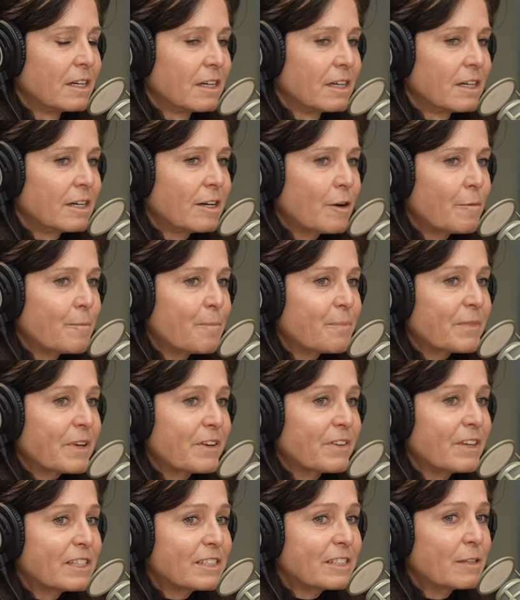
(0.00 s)
Um,
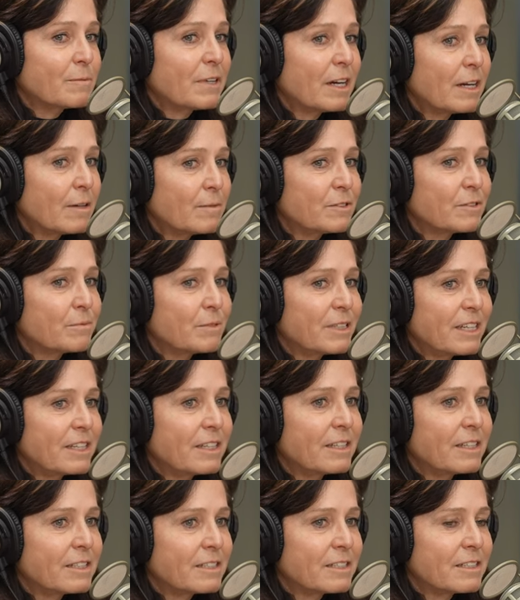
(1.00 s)
I think sometimes we get
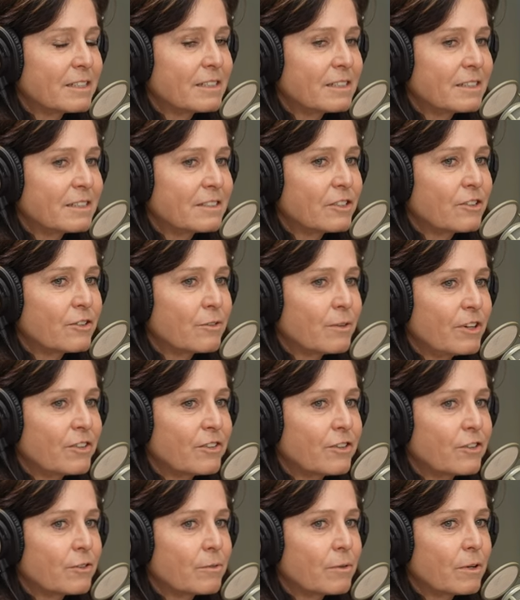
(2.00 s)
in these
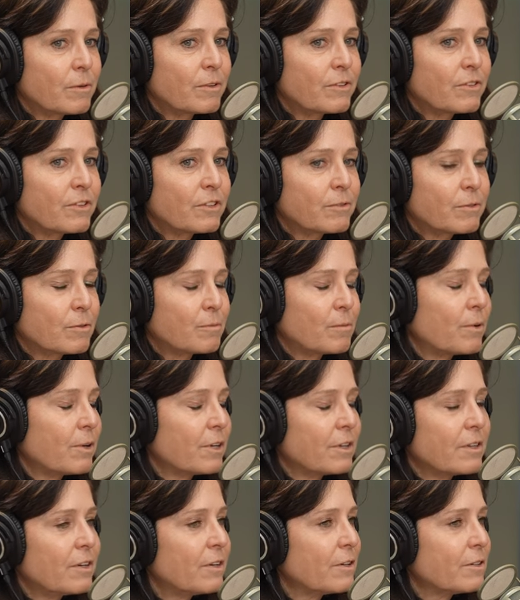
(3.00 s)
situations where we're just
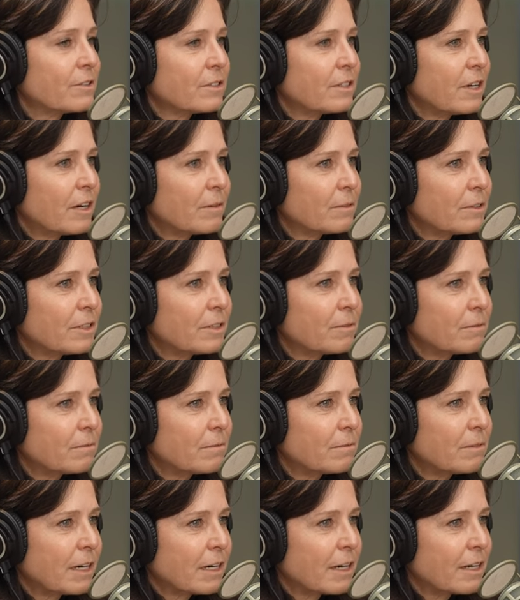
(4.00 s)
reporting the news and not really
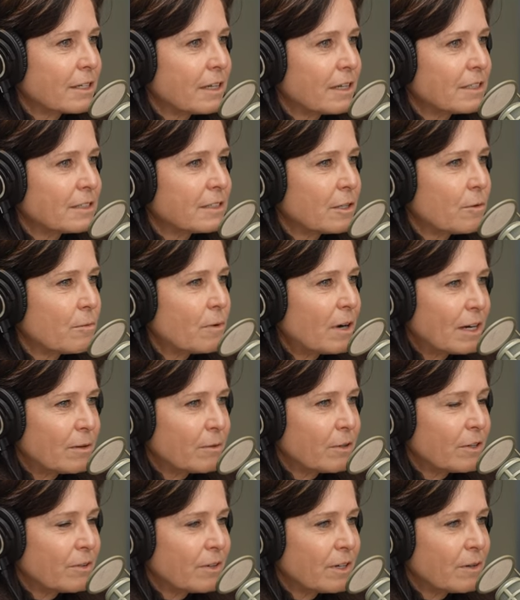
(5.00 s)
recognizing why
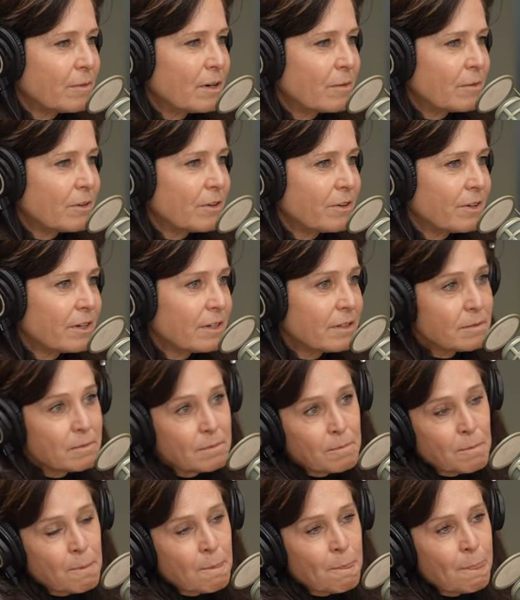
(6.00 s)
we're doing what we're doing.
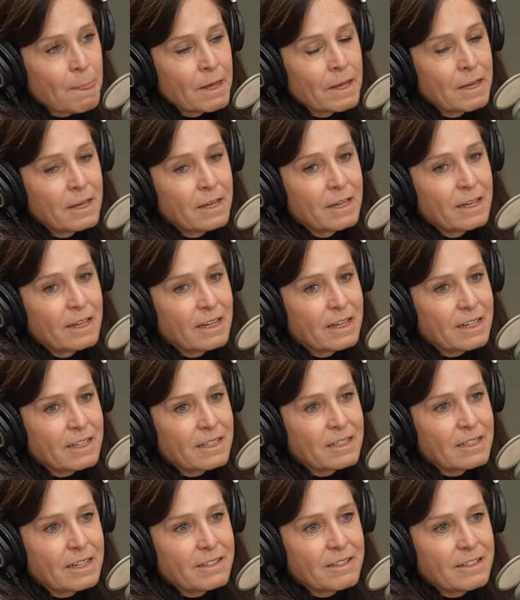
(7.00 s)
Mm.
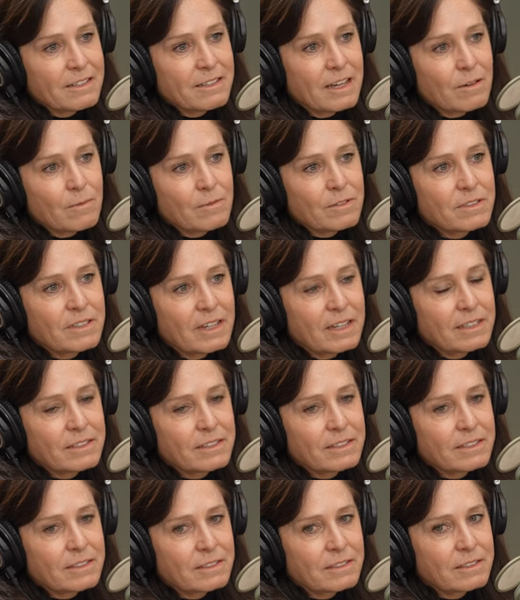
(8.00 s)
And I think that
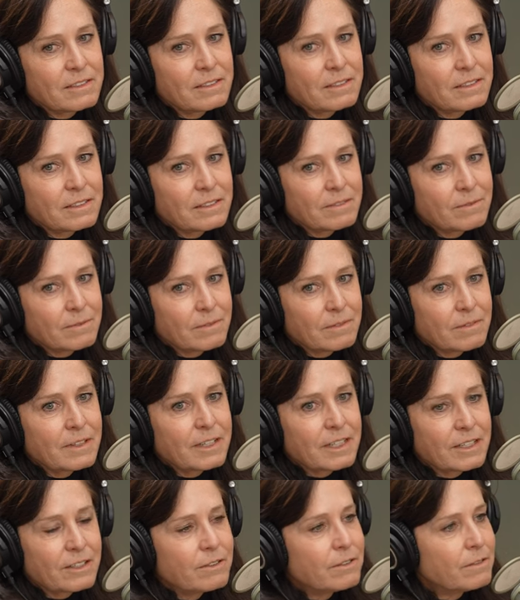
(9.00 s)
that's
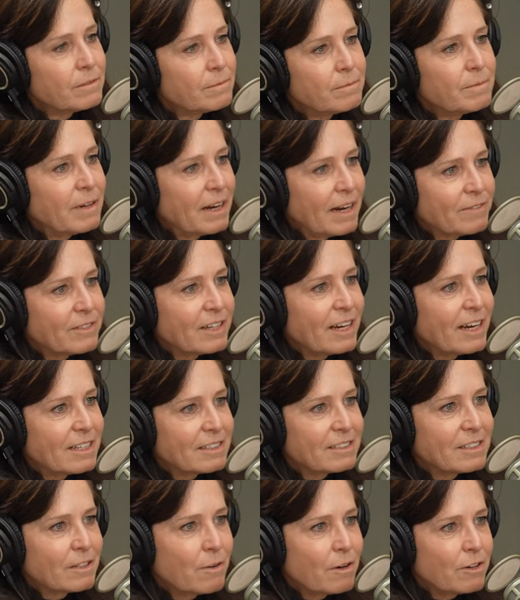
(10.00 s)
like you have to
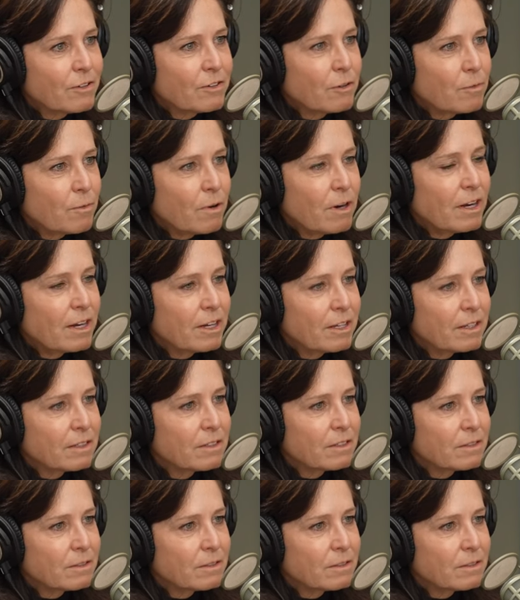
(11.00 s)
ask the question why.